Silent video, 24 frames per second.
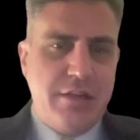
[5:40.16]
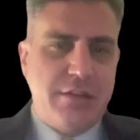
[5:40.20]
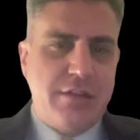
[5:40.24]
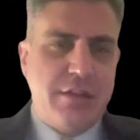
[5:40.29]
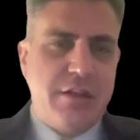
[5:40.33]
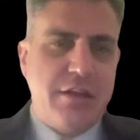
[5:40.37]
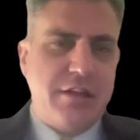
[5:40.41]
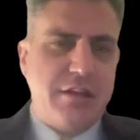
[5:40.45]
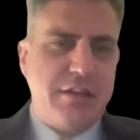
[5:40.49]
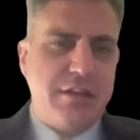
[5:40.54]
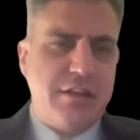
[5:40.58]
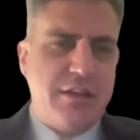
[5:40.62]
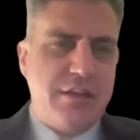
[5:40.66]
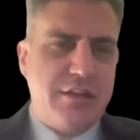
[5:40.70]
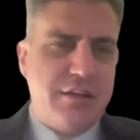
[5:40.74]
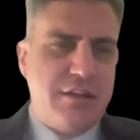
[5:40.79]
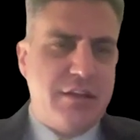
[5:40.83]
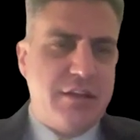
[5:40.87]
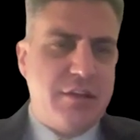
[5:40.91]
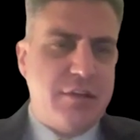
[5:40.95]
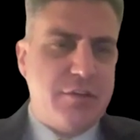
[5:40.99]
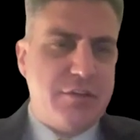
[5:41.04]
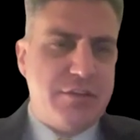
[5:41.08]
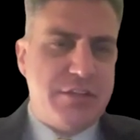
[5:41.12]
The
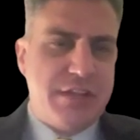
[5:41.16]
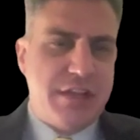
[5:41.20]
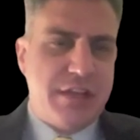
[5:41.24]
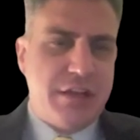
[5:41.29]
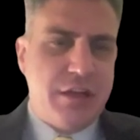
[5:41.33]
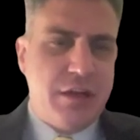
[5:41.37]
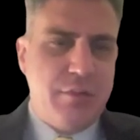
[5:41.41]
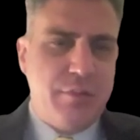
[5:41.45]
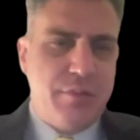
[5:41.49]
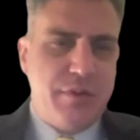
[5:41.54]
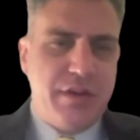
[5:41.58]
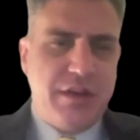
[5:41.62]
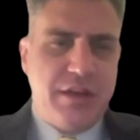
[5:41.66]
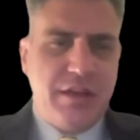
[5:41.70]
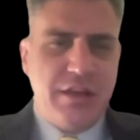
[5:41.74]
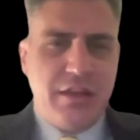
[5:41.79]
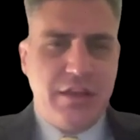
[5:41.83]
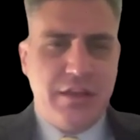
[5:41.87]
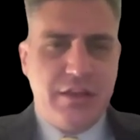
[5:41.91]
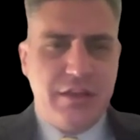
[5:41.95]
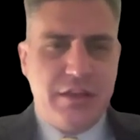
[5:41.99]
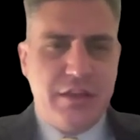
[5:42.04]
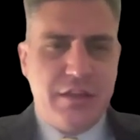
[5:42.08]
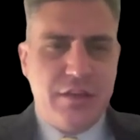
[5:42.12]
years at company,
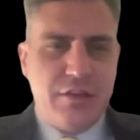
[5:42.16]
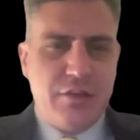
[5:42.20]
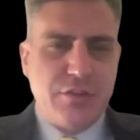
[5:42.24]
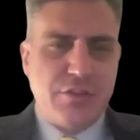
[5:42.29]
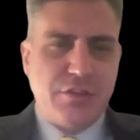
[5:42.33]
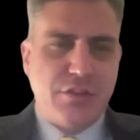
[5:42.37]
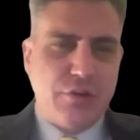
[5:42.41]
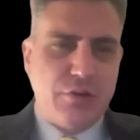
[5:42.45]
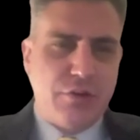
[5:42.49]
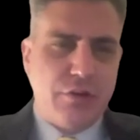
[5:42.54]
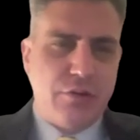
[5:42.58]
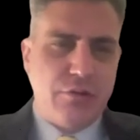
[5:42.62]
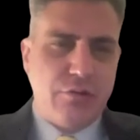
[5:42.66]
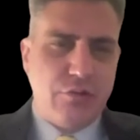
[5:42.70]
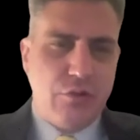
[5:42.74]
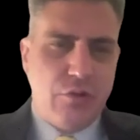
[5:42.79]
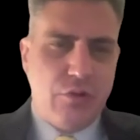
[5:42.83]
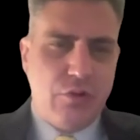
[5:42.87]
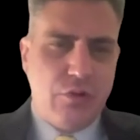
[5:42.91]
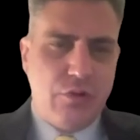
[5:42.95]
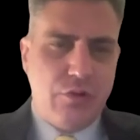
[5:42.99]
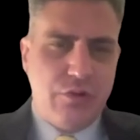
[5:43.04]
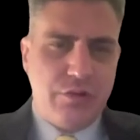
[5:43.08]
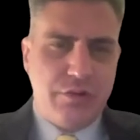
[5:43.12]
years current
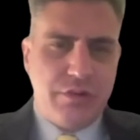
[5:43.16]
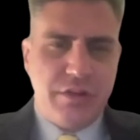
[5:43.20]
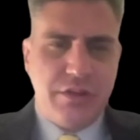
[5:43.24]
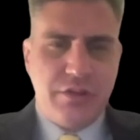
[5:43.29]
role,